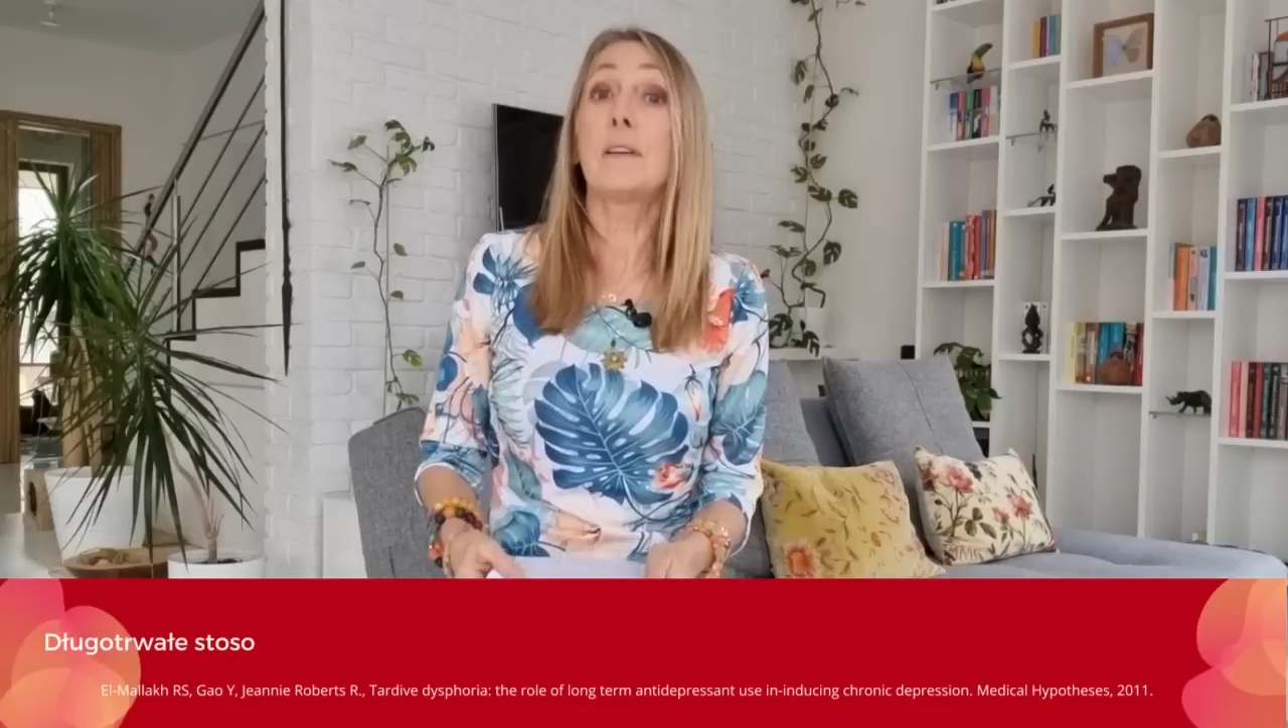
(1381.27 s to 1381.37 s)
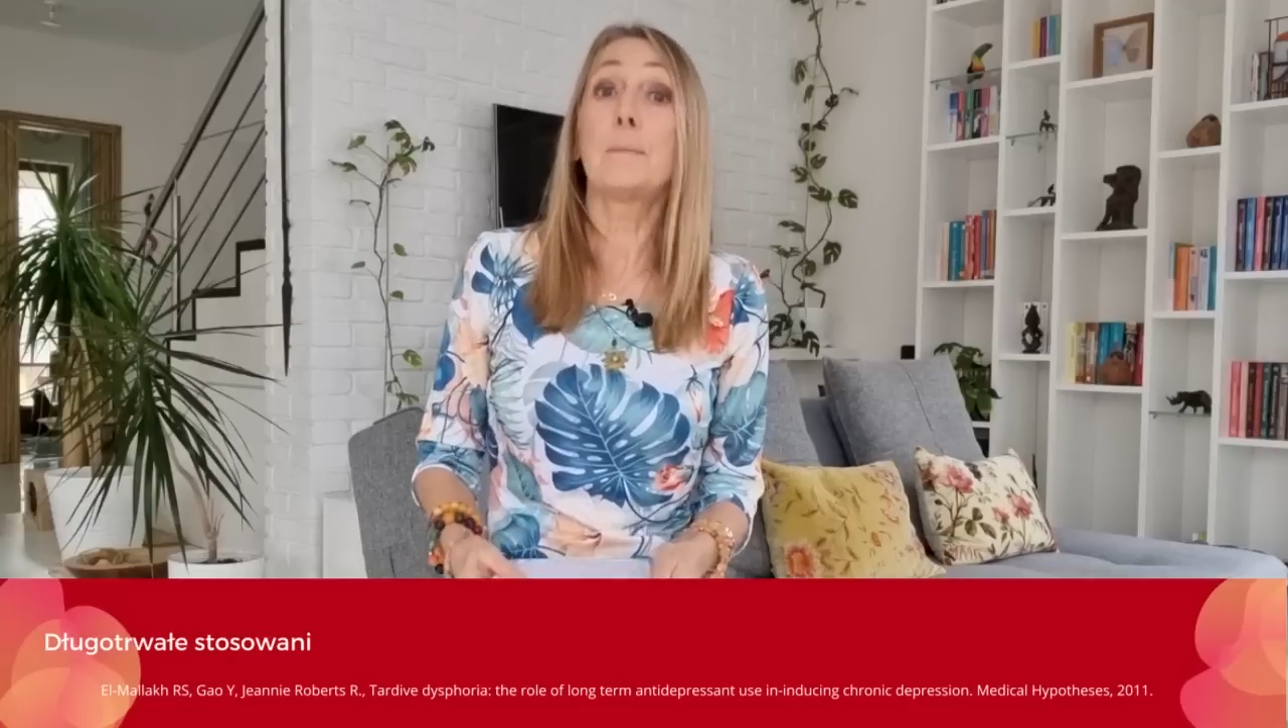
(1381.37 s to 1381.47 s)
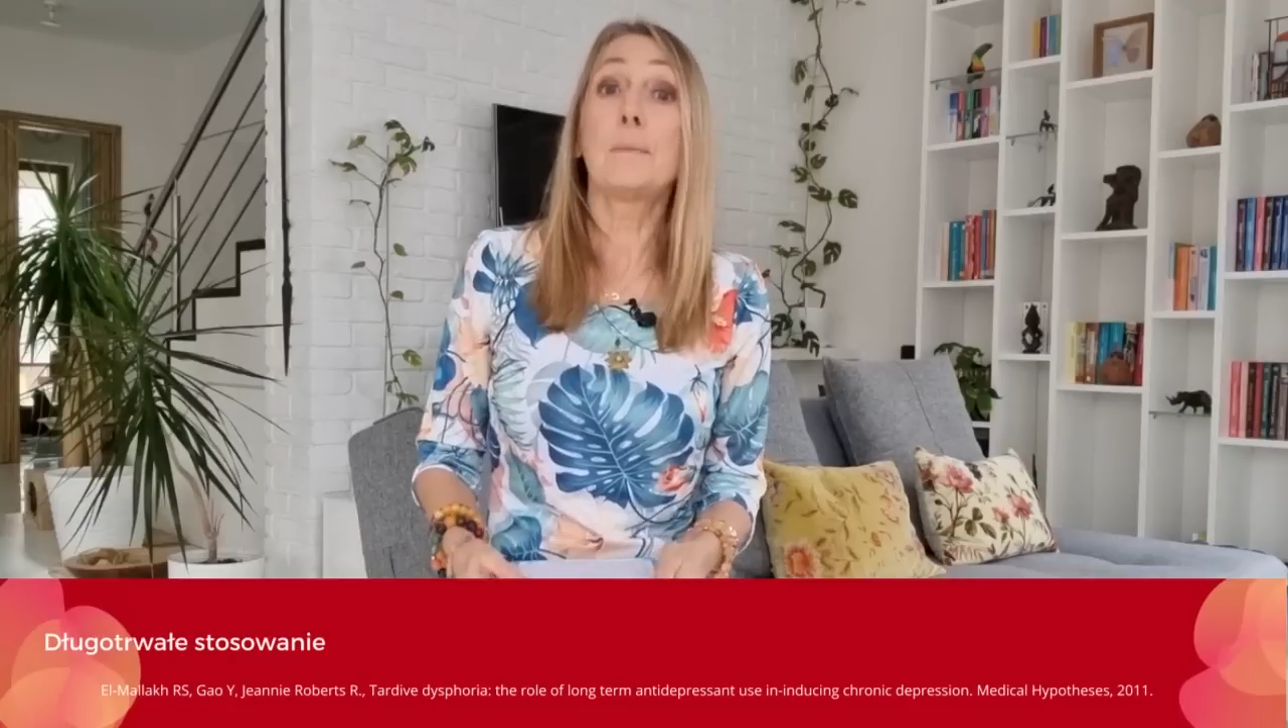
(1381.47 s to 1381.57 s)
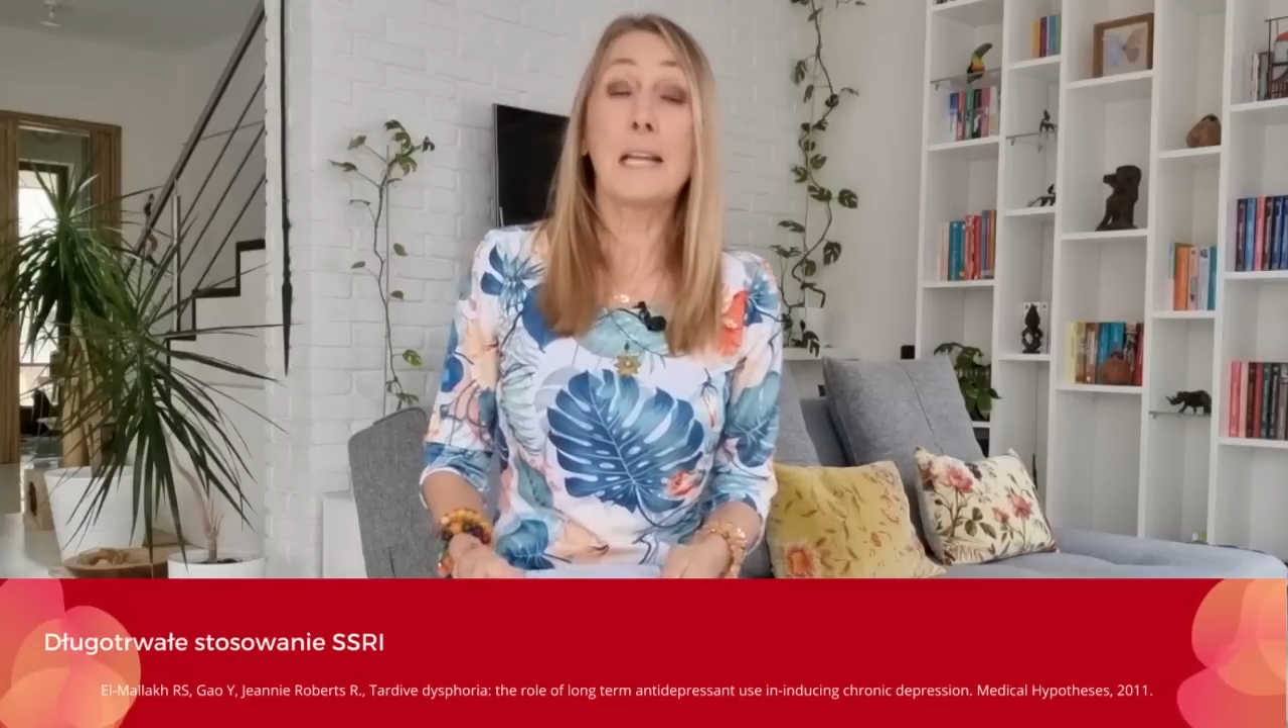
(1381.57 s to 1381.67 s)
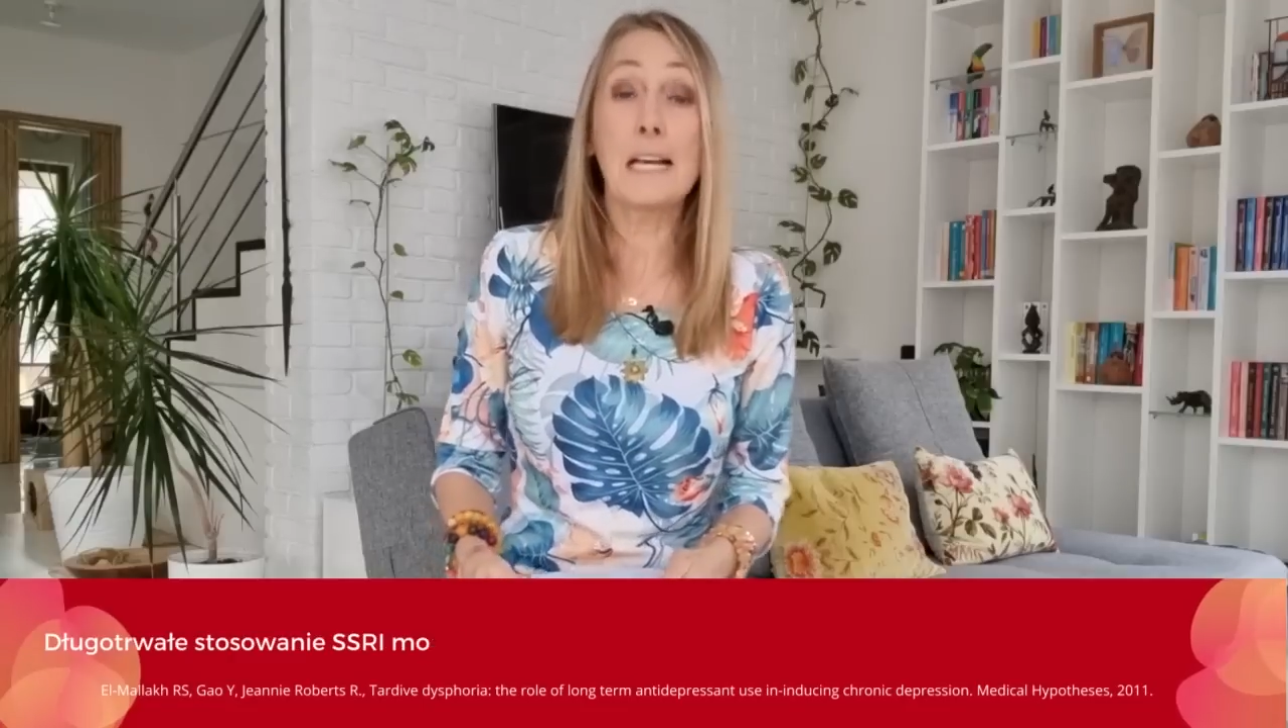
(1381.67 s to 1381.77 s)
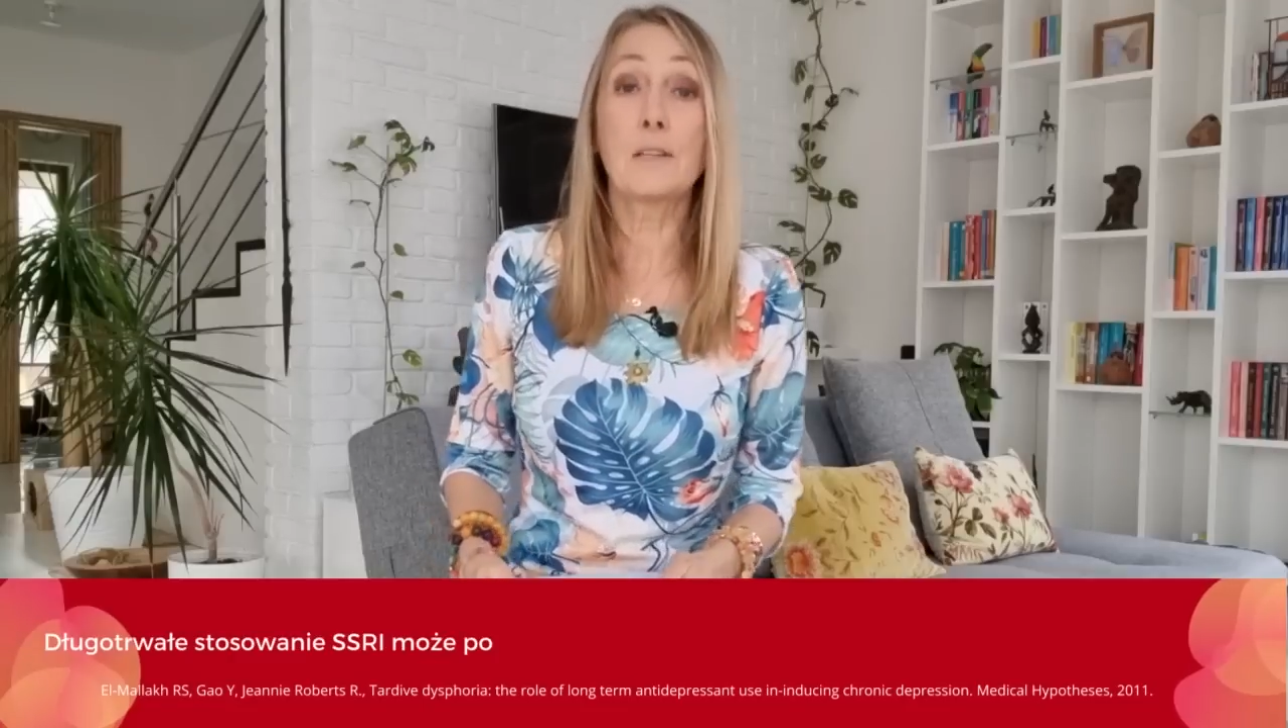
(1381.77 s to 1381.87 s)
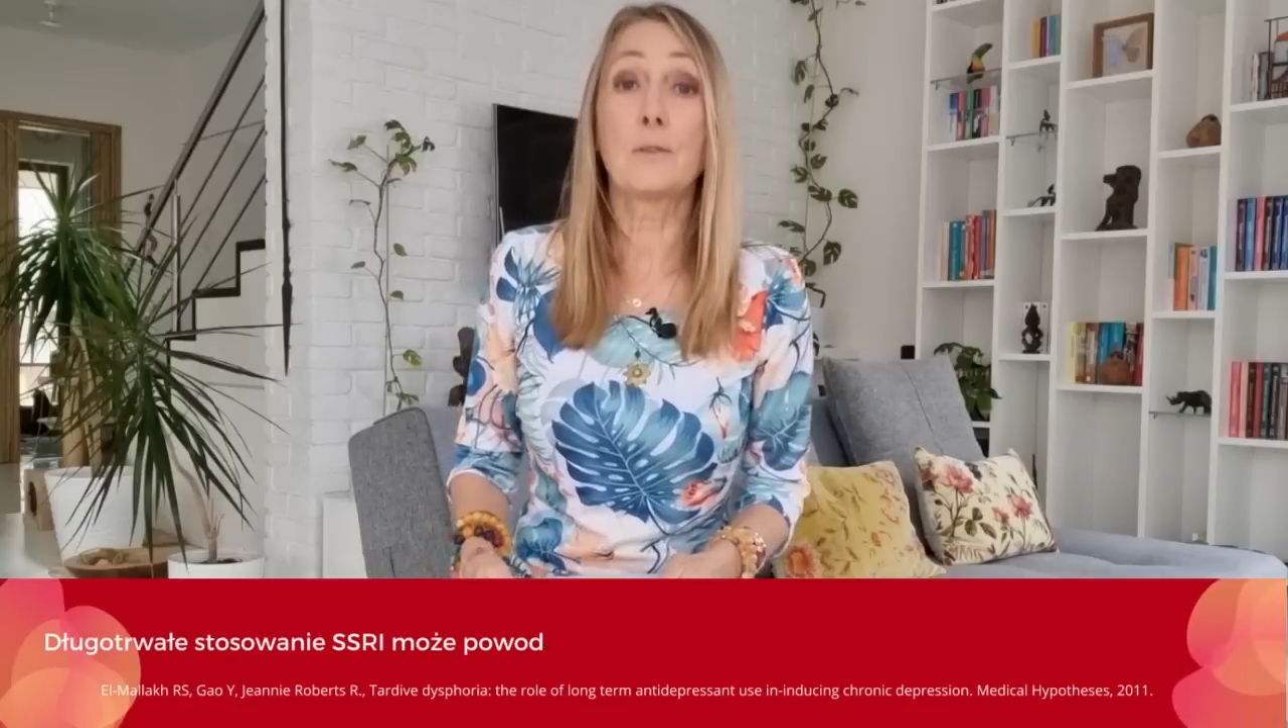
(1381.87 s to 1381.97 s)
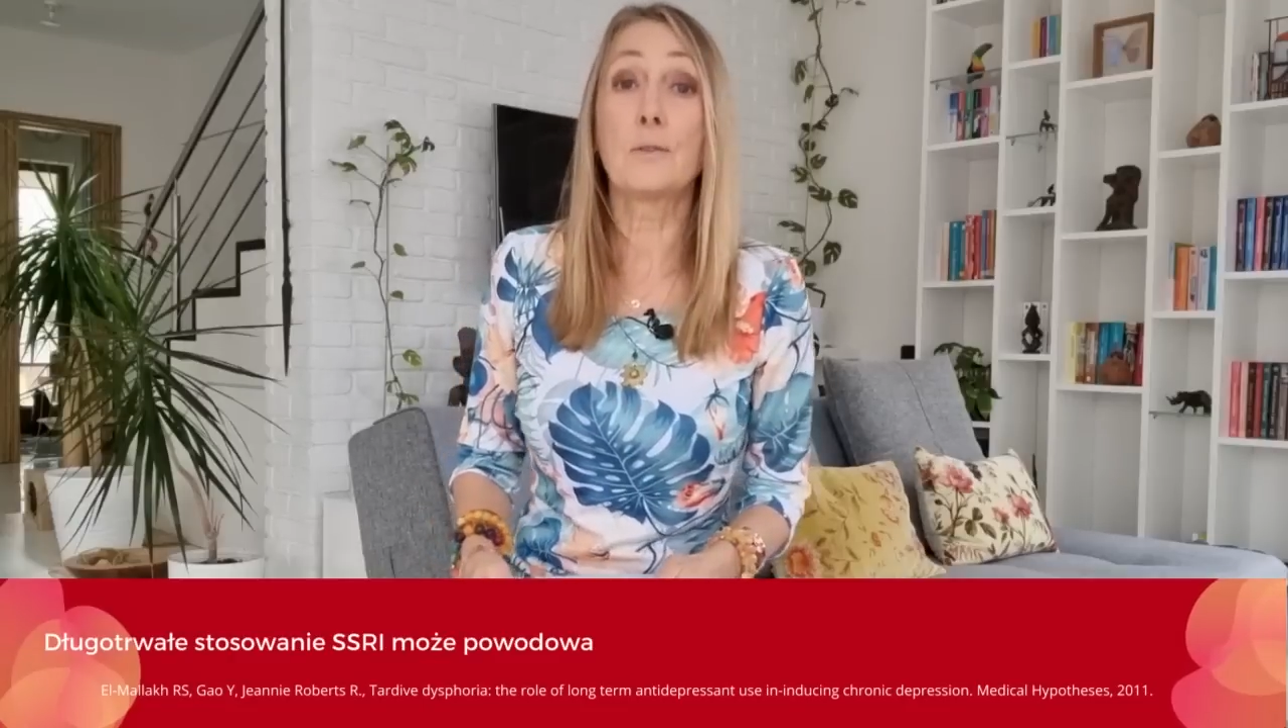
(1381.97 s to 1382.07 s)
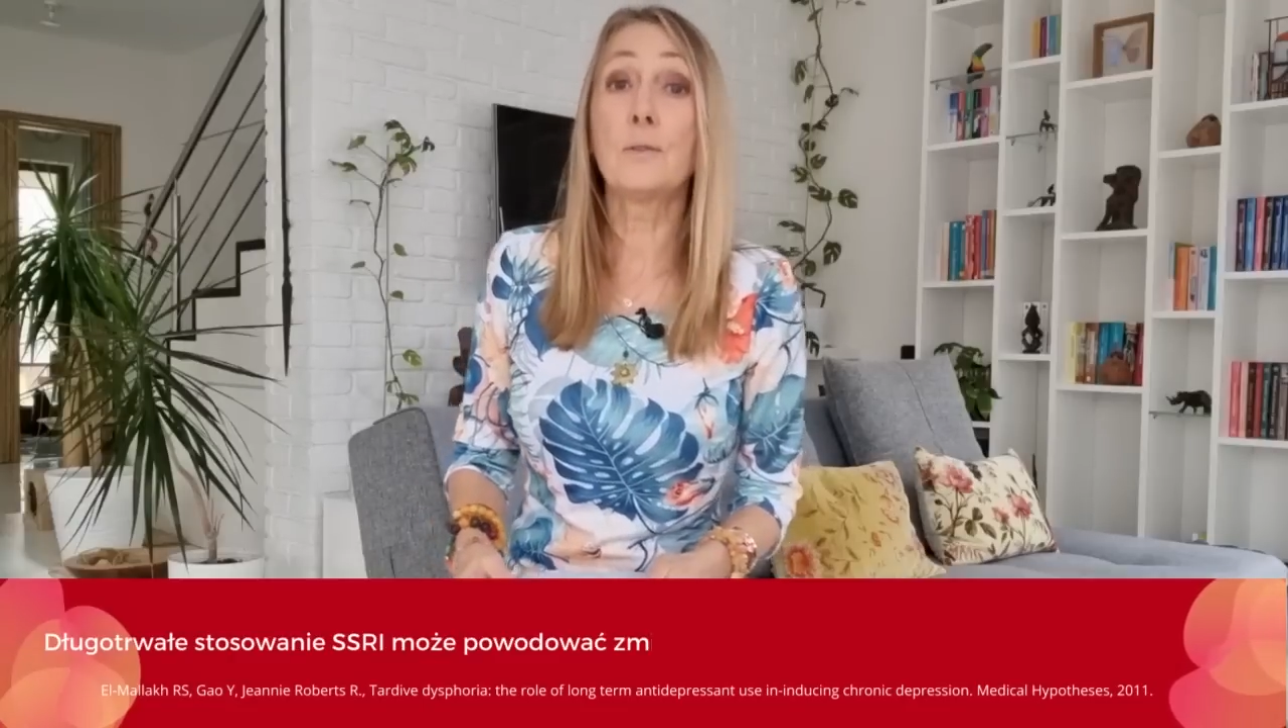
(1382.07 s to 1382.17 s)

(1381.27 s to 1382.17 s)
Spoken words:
did not have